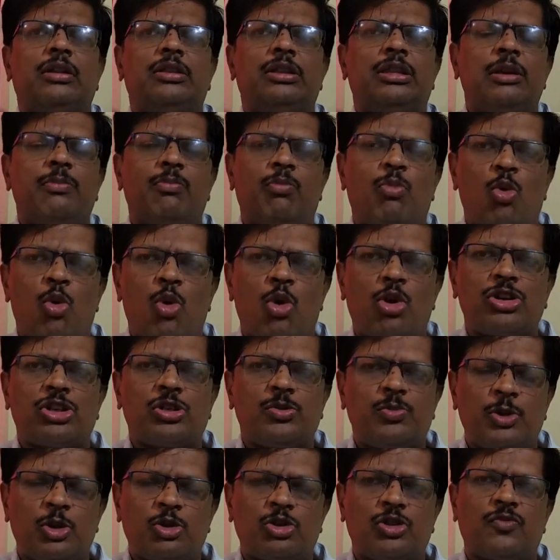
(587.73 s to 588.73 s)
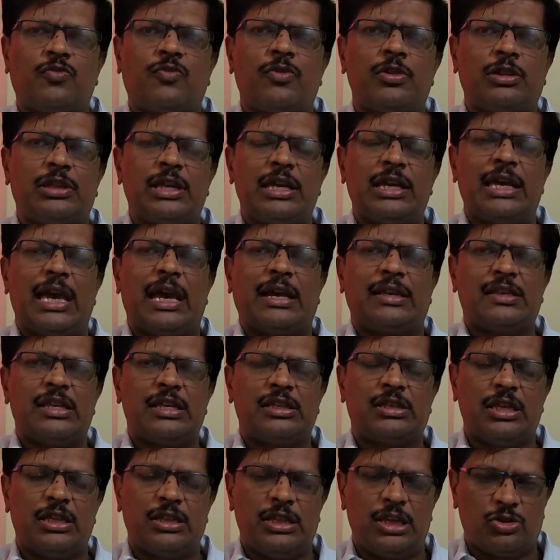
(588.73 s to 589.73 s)
the most beautiful thing
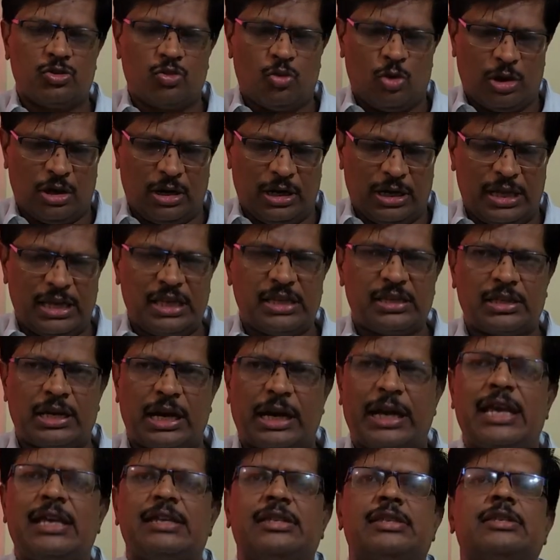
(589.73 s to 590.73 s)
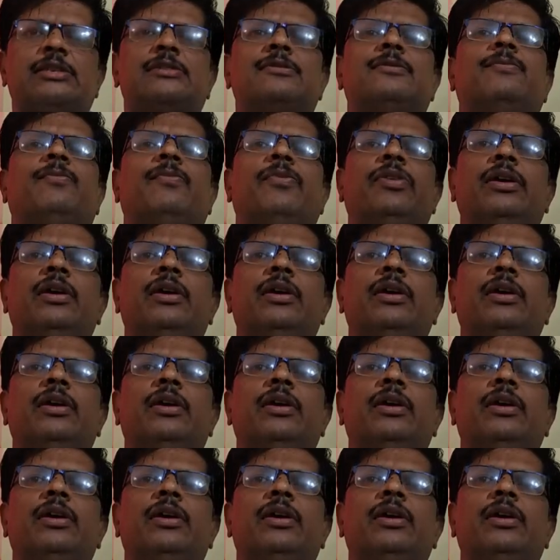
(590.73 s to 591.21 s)
exists in this world is studies.